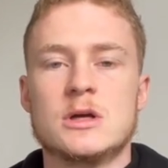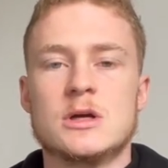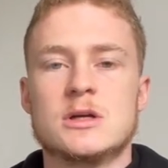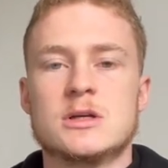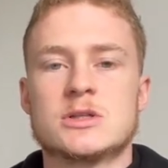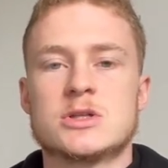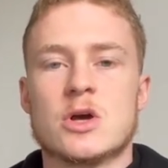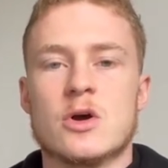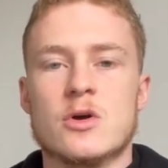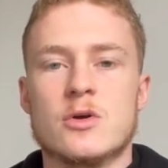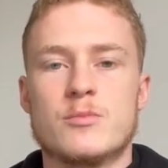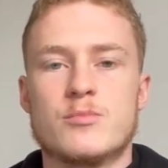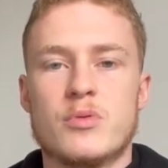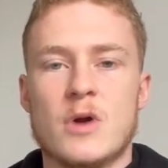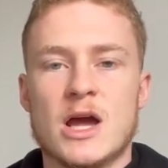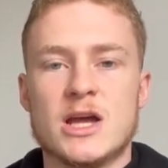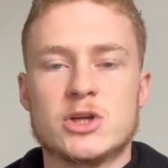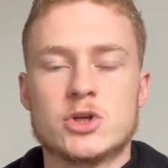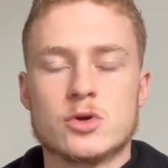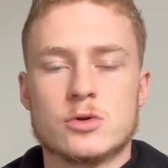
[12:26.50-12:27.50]
So
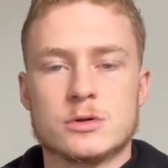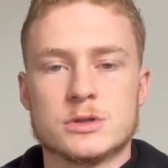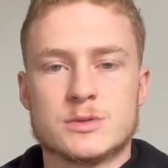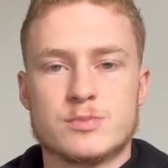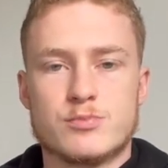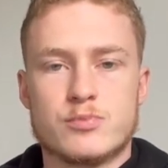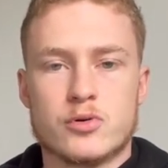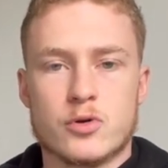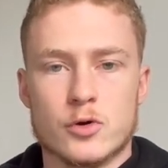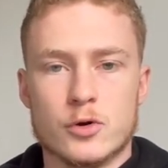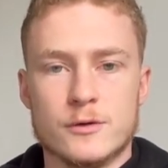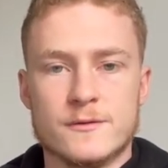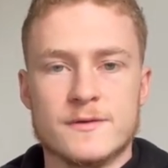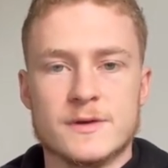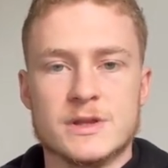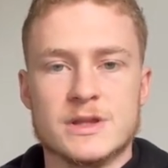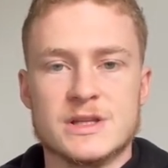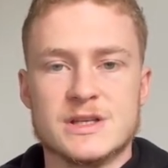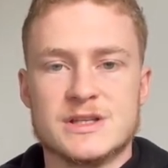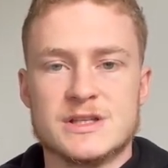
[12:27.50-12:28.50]
Brayshaw's
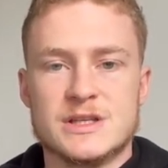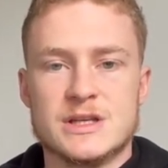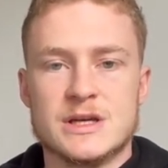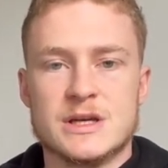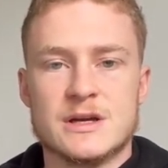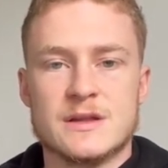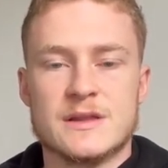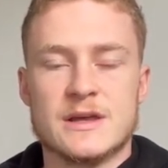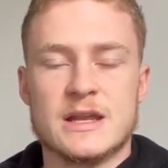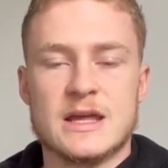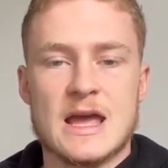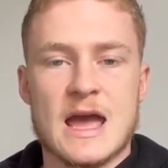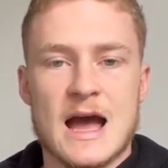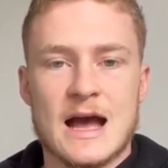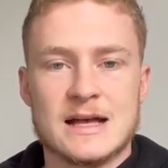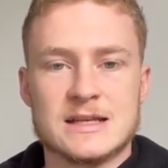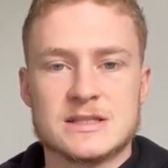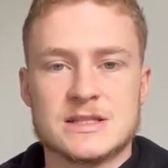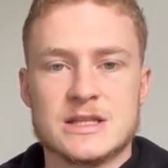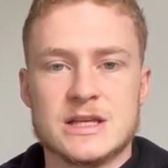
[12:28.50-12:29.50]
proven this year that he
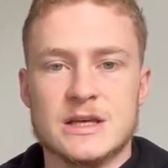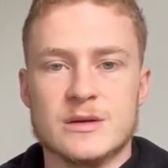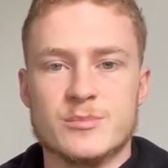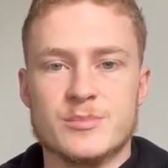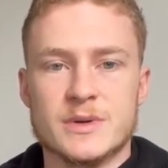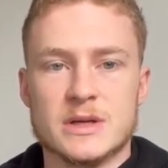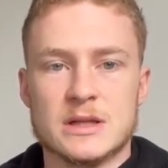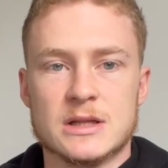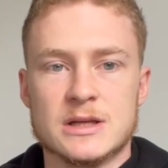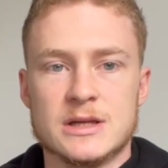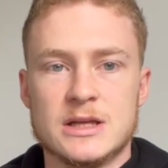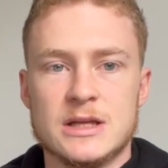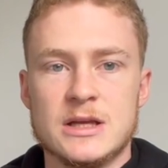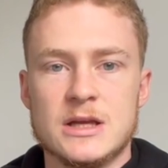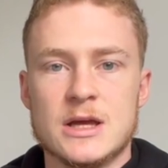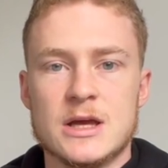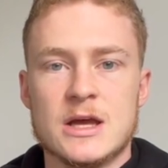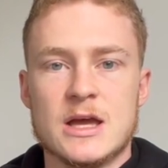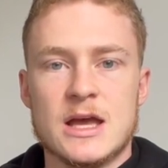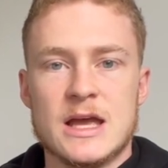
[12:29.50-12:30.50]
has the
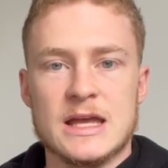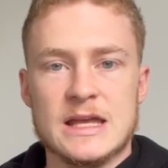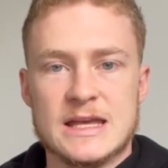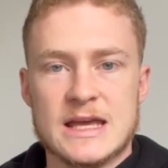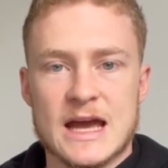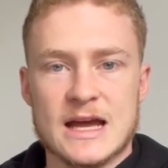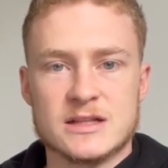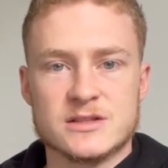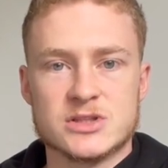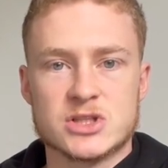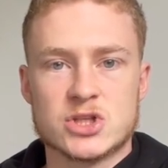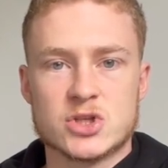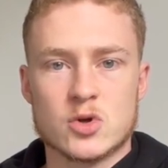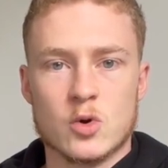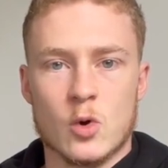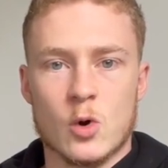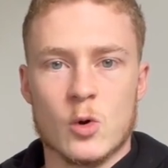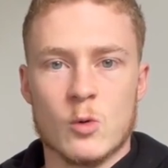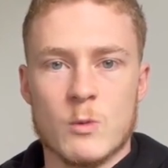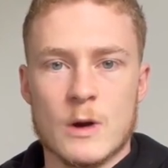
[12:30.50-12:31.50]
ability, he can
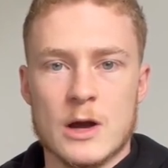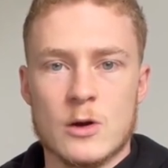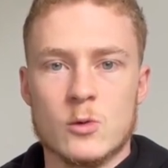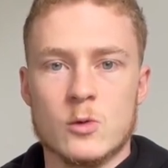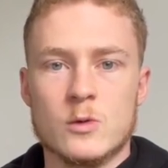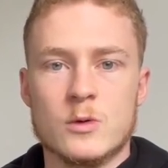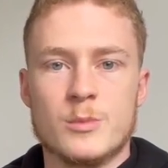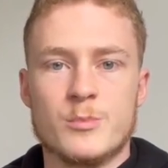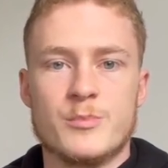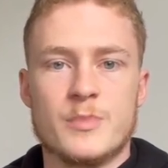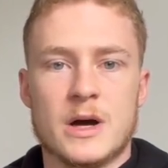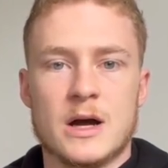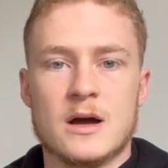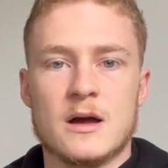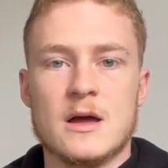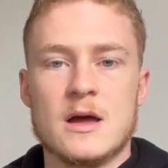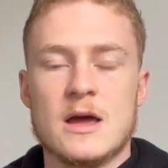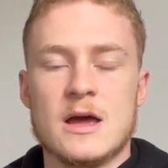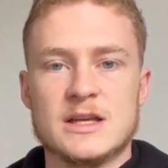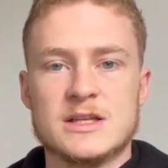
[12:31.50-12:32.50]
score well,
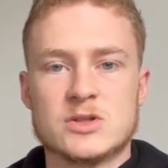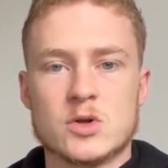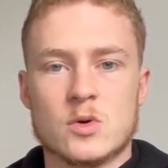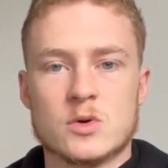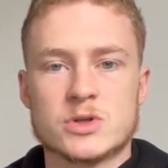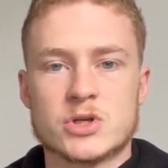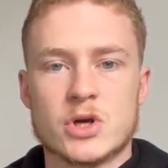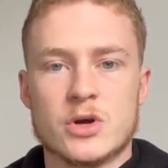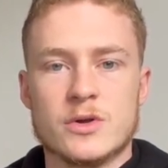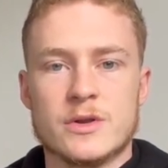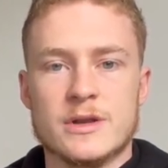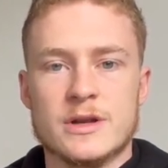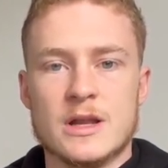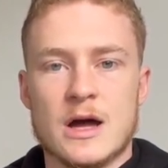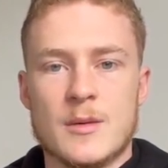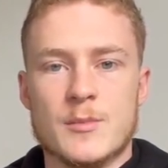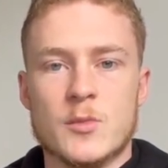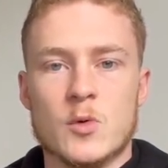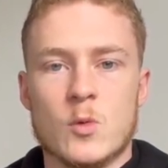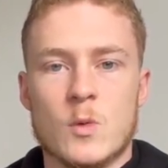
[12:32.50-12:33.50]
but he's also the
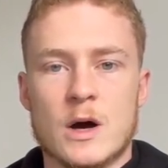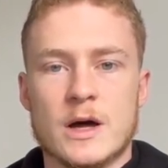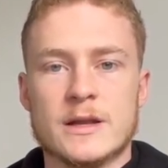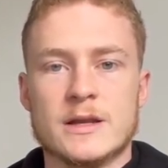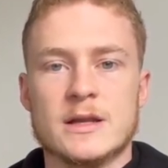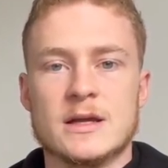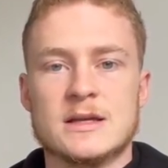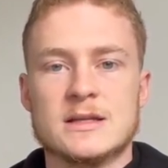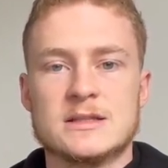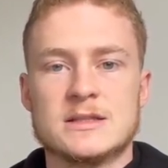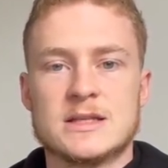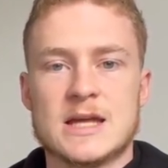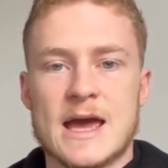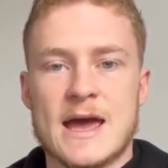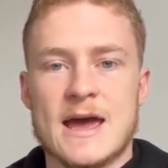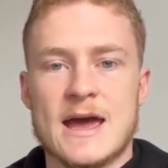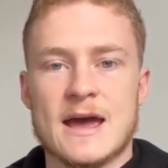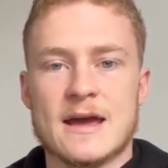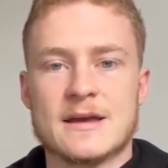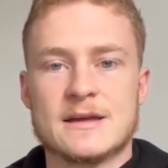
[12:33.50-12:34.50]
number one
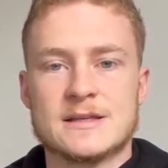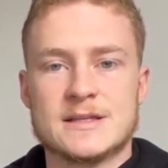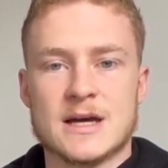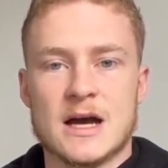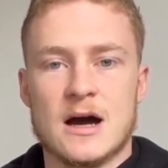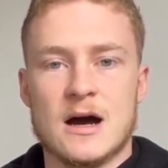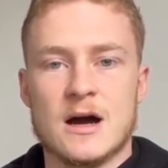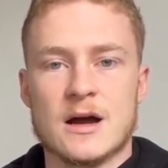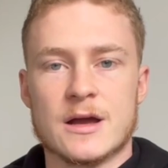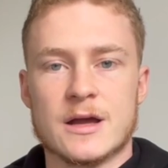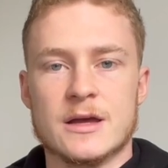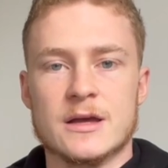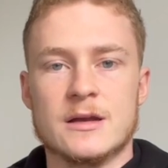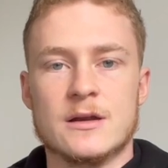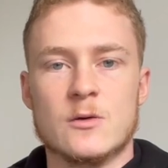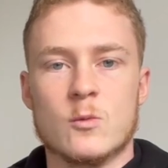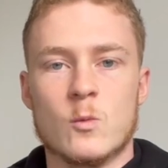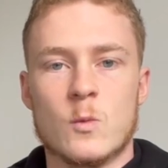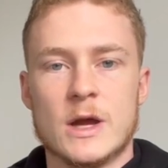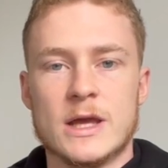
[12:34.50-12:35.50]
tag
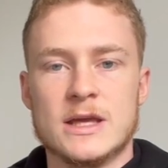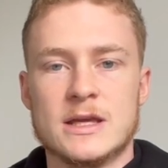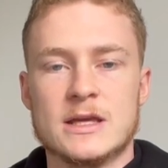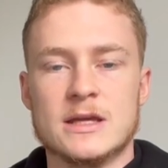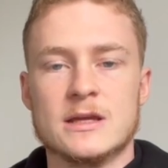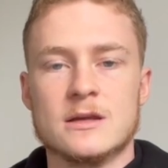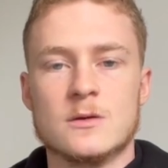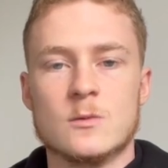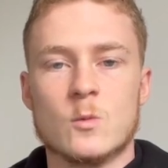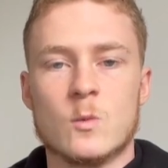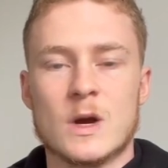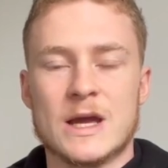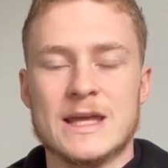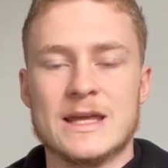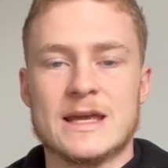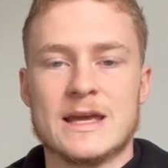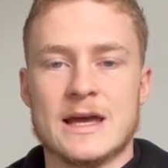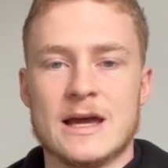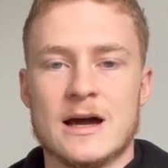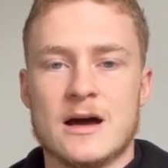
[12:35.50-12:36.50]
target week in,
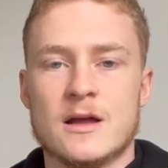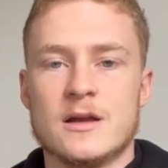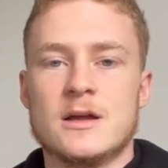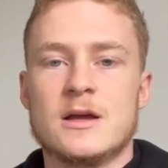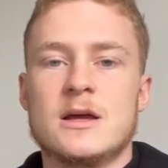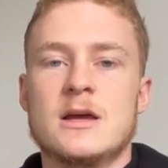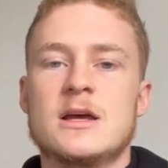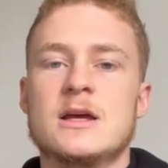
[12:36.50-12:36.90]
week out.